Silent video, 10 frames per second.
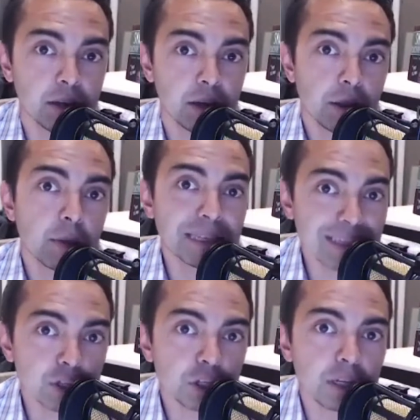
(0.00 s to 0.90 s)
The
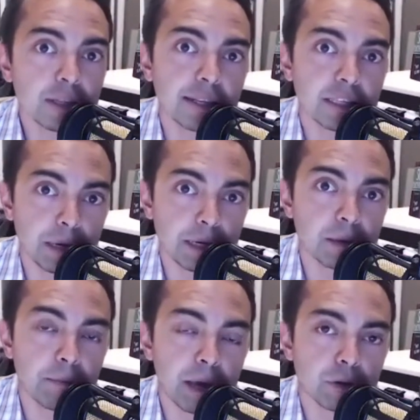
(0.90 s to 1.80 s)
position in that space to
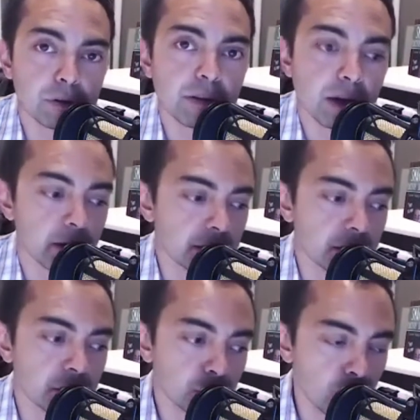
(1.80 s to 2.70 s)
better serve that audience.
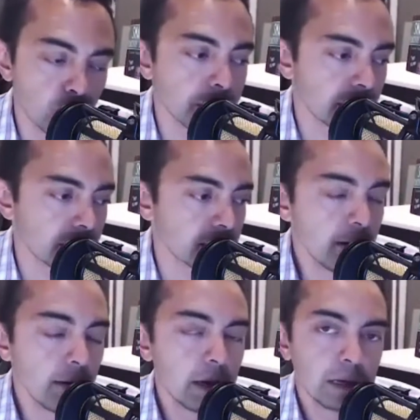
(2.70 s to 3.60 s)
And it's cool because
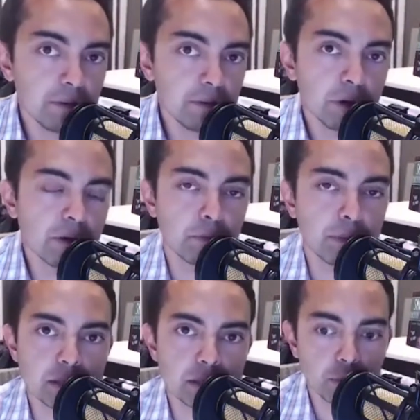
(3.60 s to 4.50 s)
even if you have a
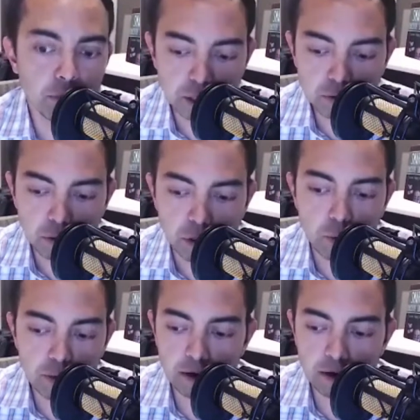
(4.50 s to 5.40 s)
business already, you can go
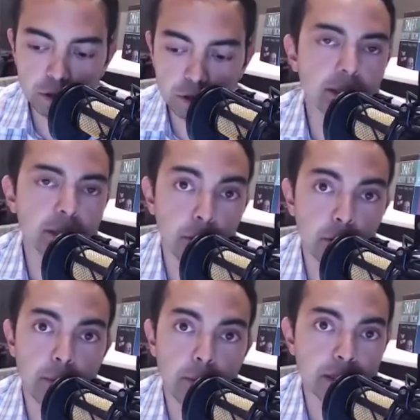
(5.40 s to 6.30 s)
and you create this
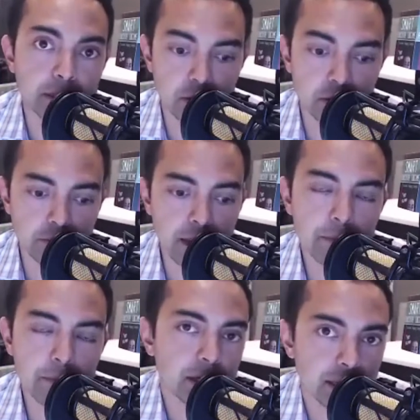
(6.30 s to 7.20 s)
market map. And it's called a map
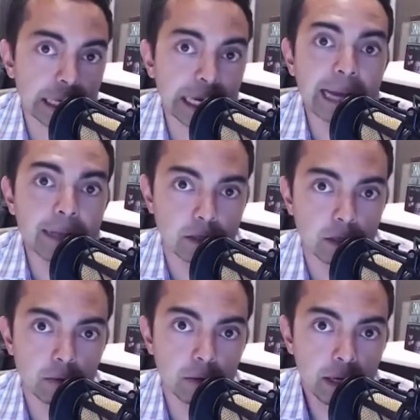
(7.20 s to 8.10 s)
because it guides you.
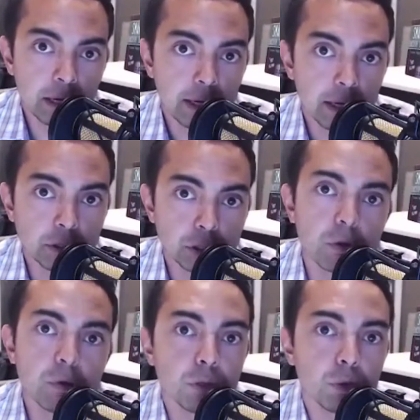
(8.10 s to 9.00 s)
It
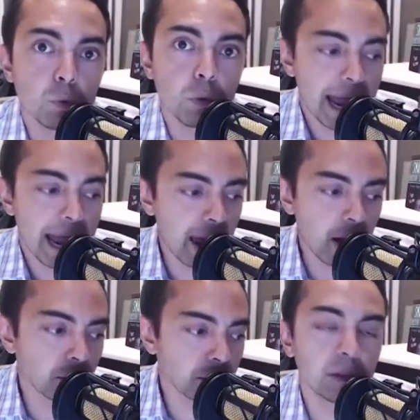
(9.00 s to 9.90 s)
shows you
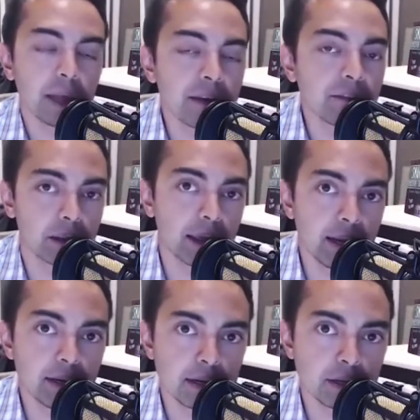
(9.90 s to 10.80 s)
how the lay of the
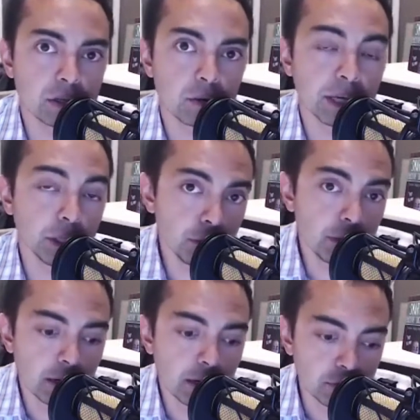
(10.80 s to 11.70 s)
land is so that you
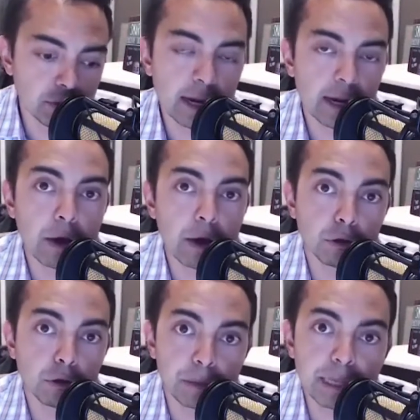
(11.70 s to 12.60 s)
can understand how you
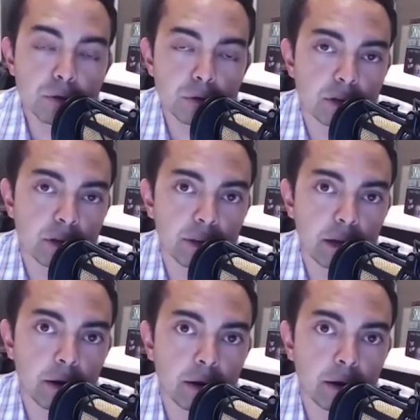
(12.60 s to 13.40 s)
can place yourself there